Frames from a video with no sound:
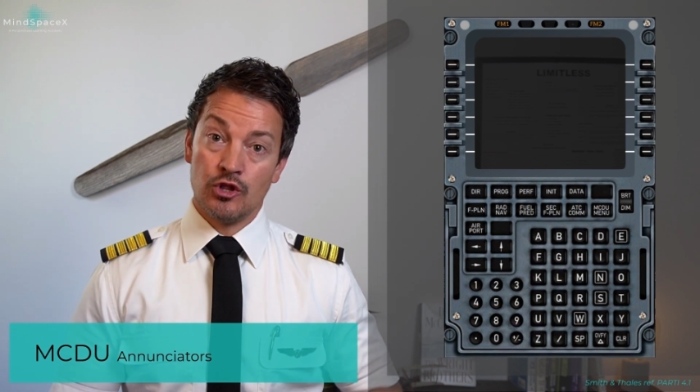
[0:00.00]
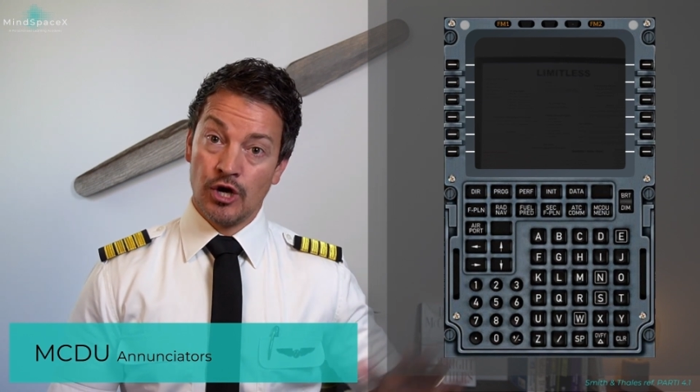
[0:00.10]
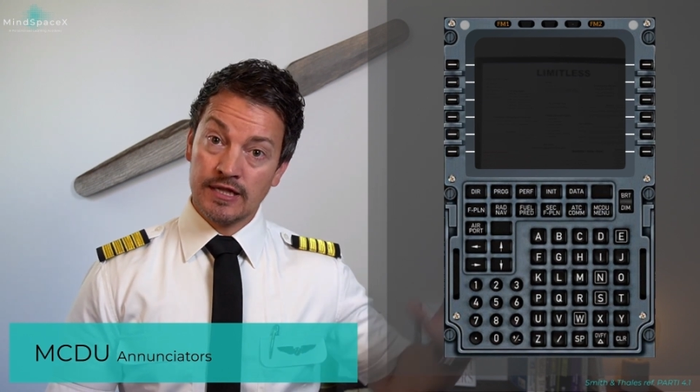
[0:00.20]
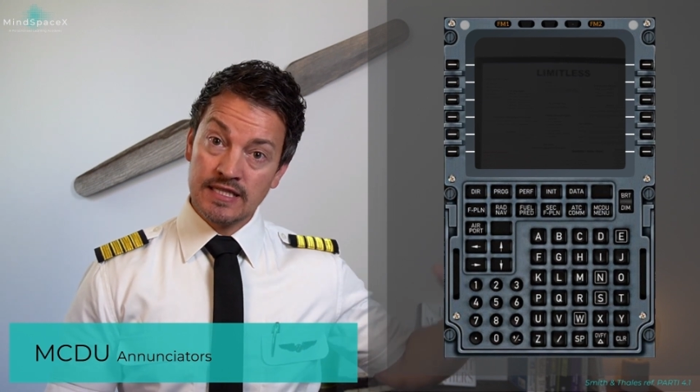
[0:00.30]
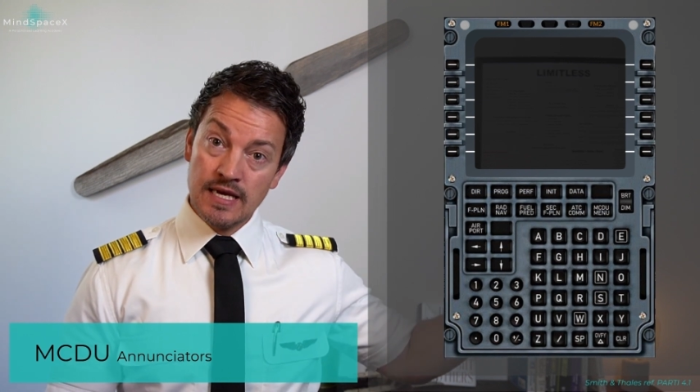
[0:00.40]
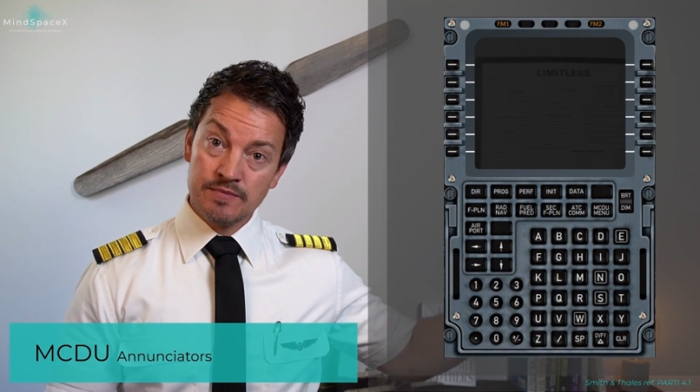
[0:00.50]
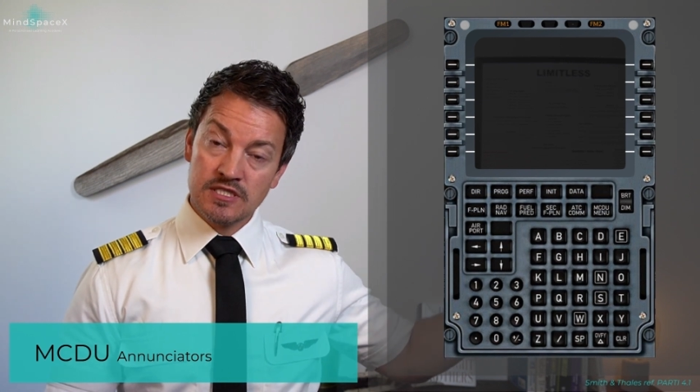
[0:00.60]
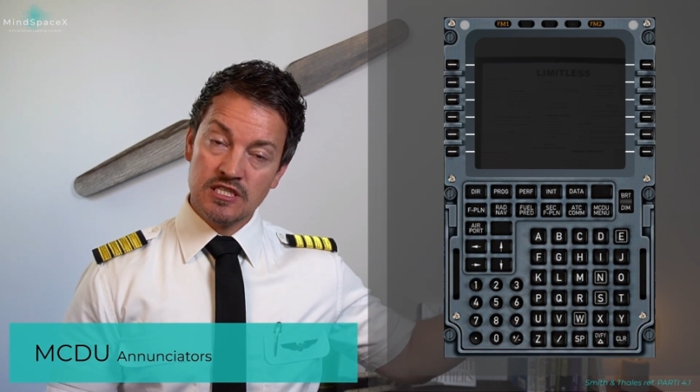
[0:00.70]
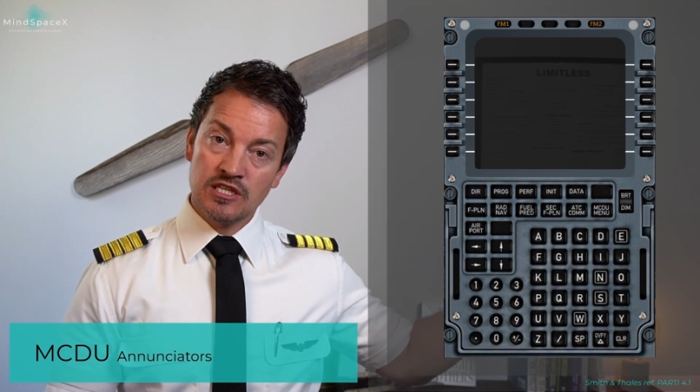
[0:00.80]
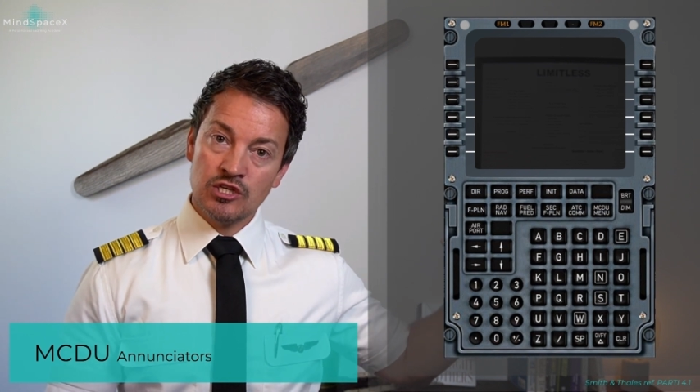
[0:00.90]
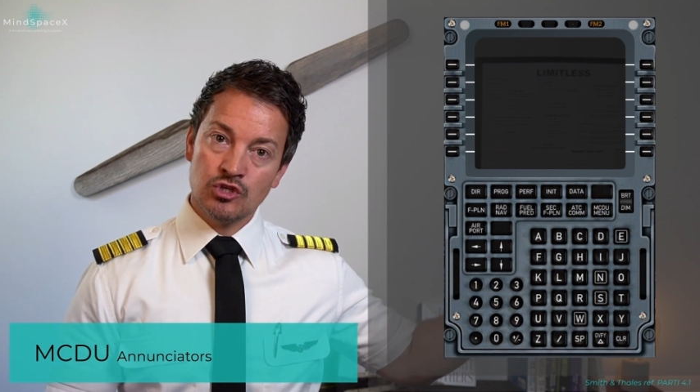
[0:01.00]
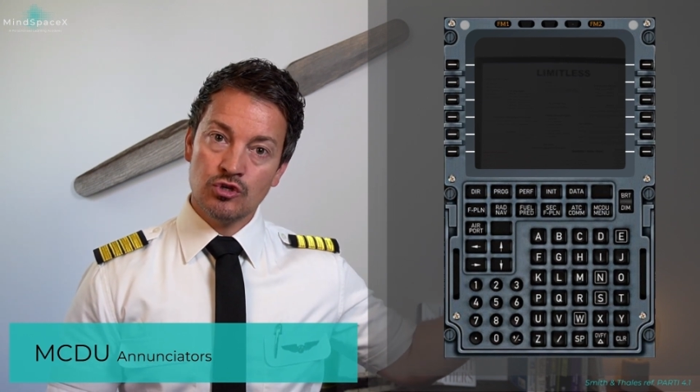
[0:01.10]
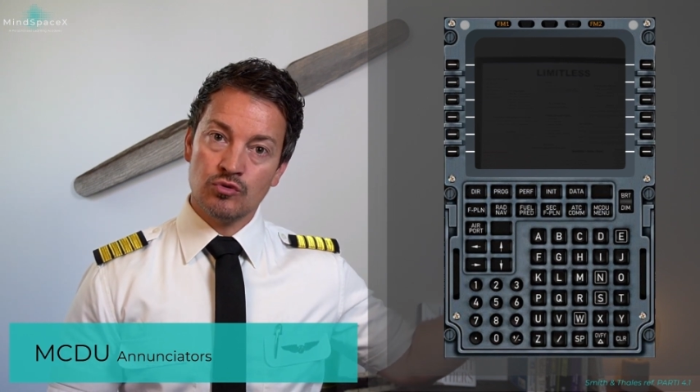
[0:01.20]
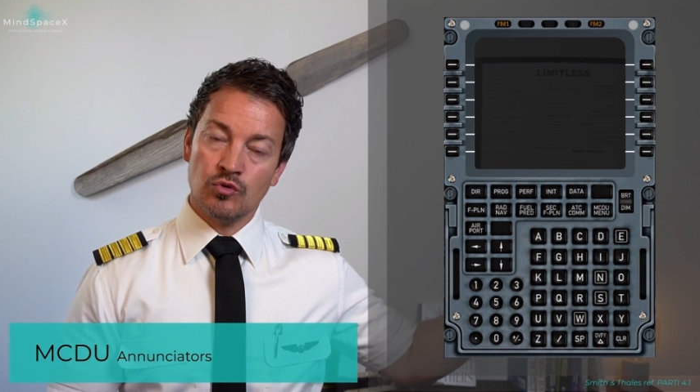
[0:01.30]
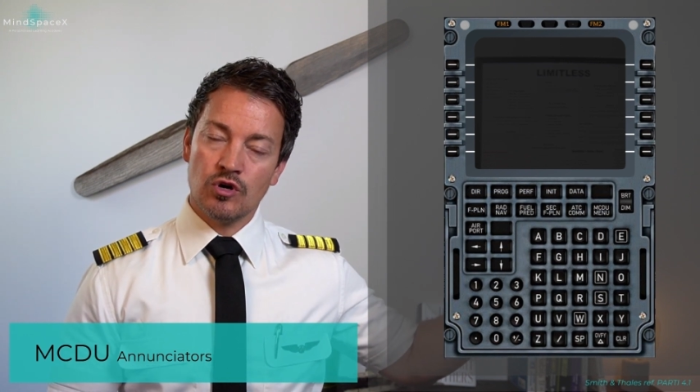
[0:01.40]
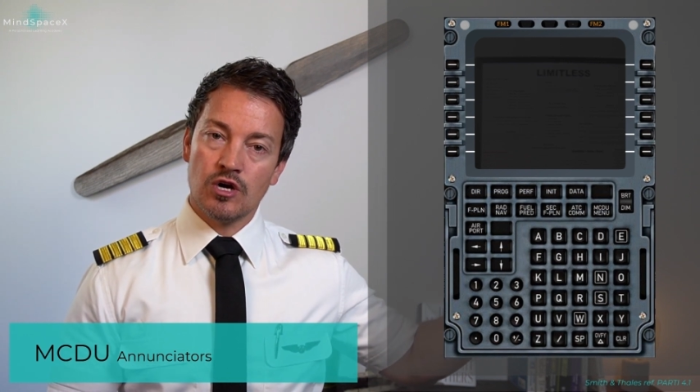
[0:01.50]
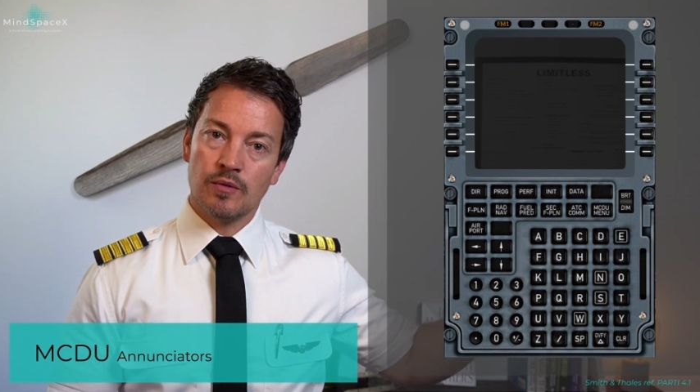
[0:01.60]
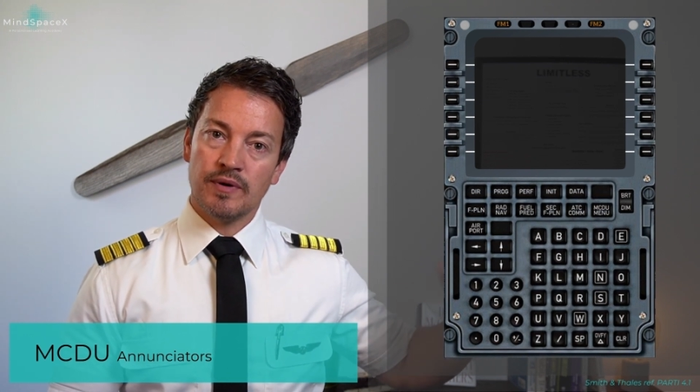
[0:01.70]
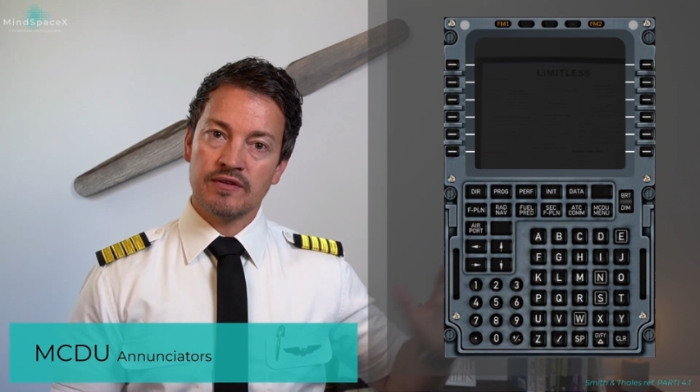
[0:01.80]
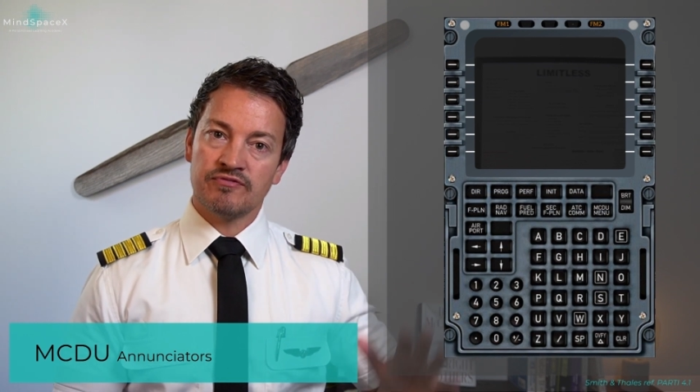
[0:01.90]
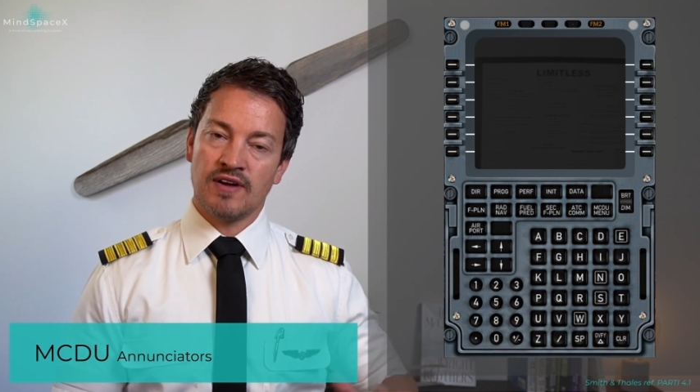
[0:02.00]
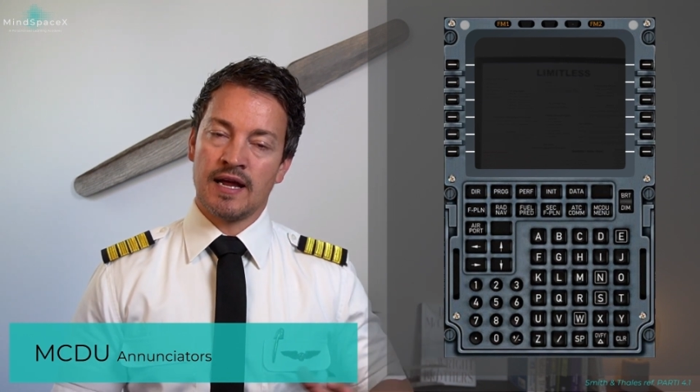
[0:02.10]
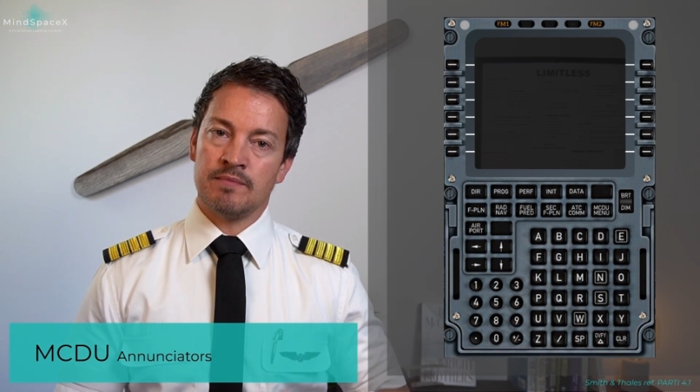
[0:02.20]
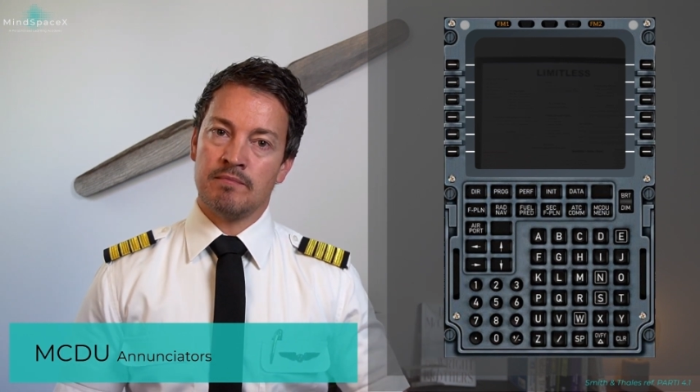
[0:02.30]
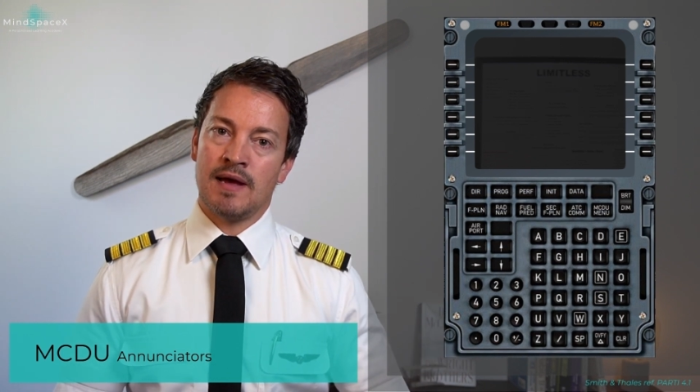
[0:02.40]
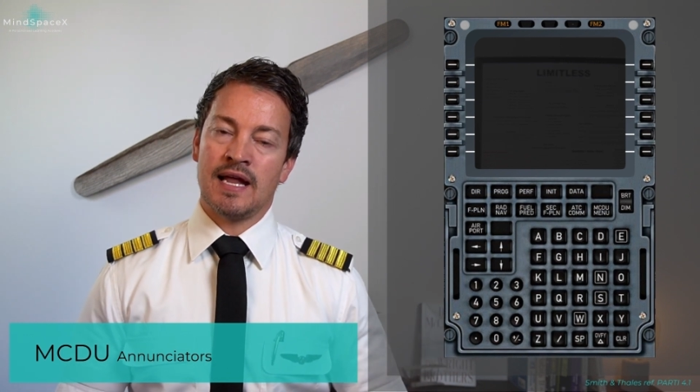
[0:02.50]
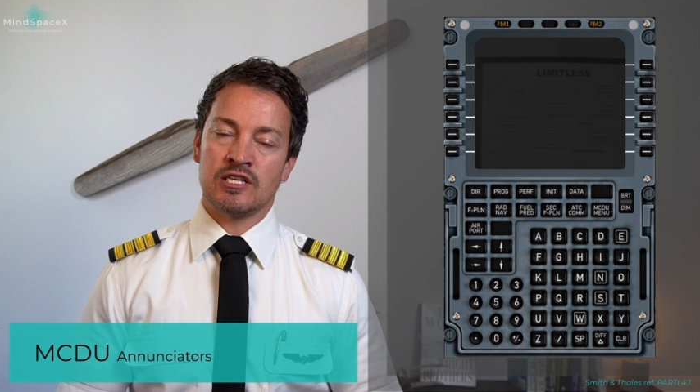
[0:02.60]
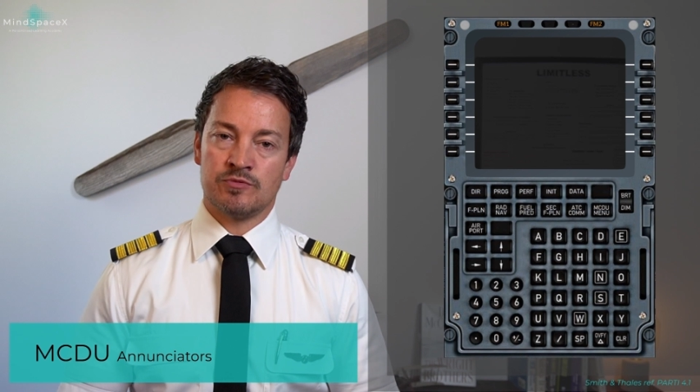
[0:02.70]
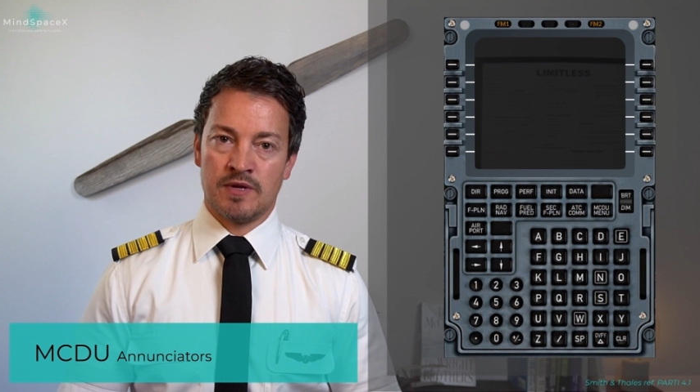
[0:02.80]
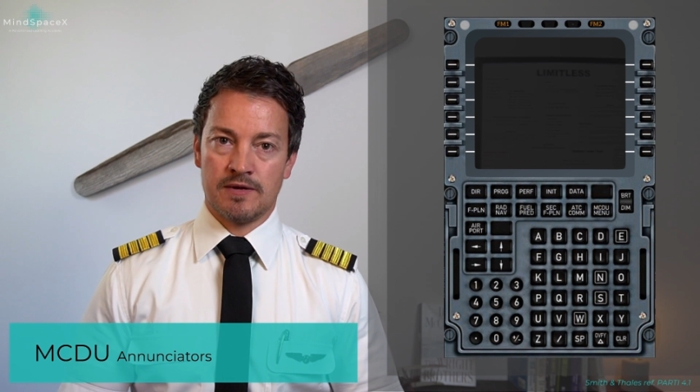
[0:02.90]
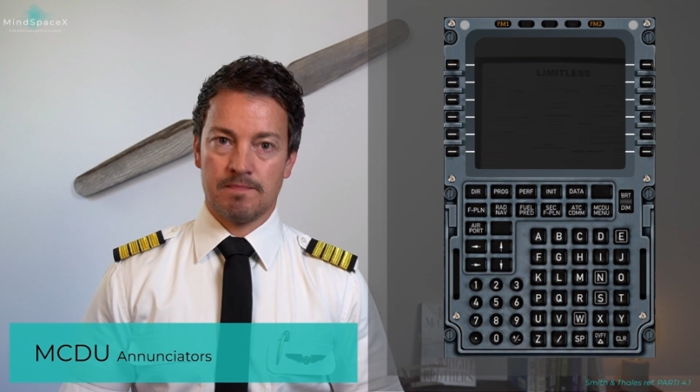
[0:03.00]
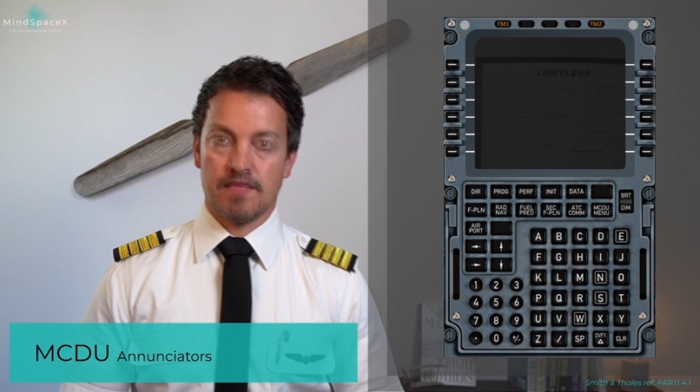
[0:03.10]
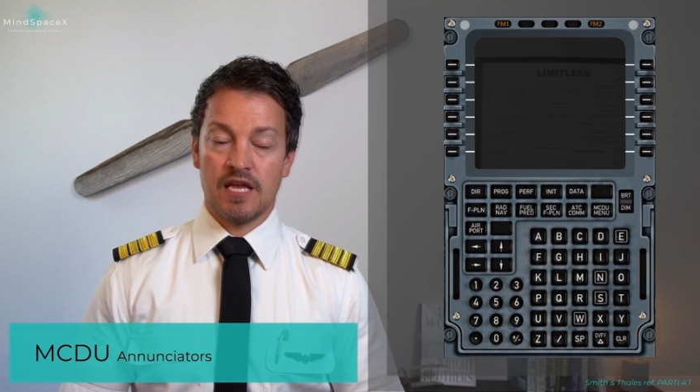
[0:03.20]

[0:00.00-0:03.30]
Not the MCDU, but the flight management.